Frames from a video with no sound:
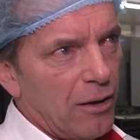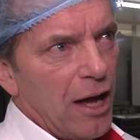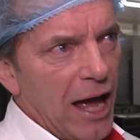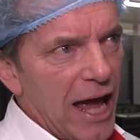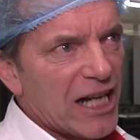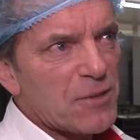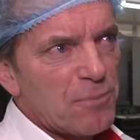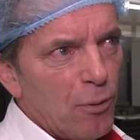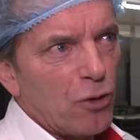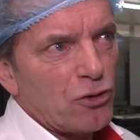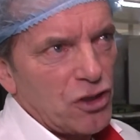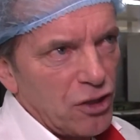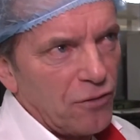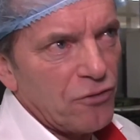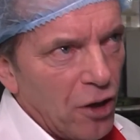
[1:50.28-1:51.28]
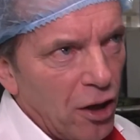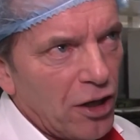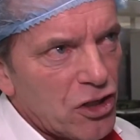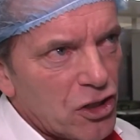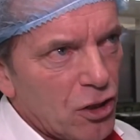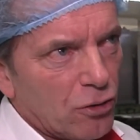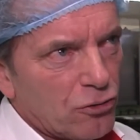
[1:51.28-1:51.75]
exporters of
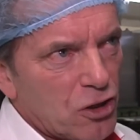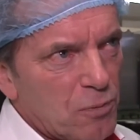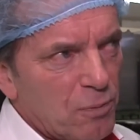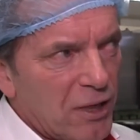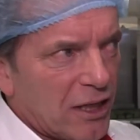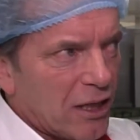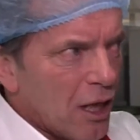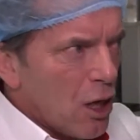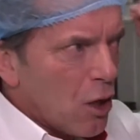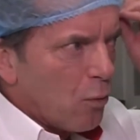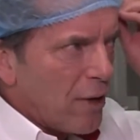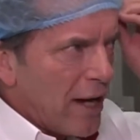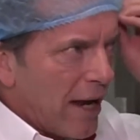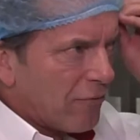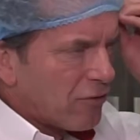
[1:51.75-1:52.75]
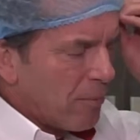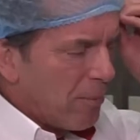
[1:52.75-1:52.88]
knowledge, so to speak. We have the